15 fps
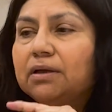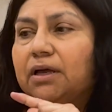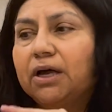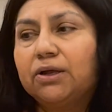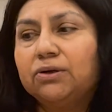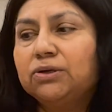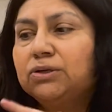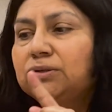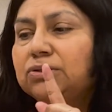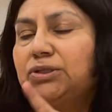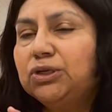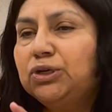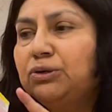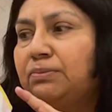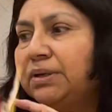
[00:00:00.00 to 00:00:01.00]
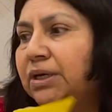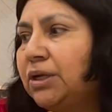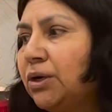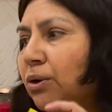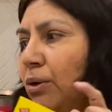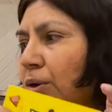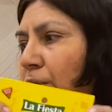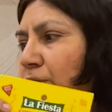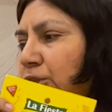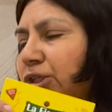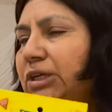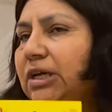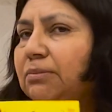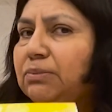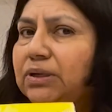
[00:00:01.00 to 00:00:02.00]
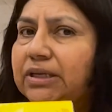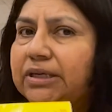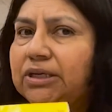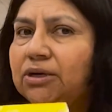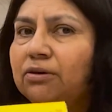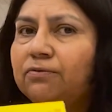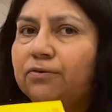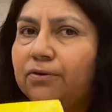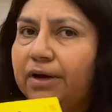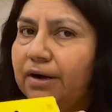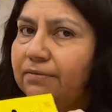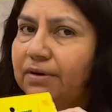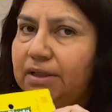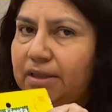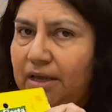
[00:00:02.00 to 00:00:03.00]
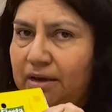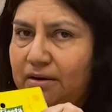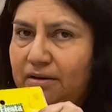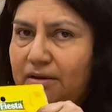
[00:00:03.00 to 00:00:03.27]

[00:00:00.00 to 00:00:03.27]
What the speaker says: I don't use cumin or chicken bouillon for everything.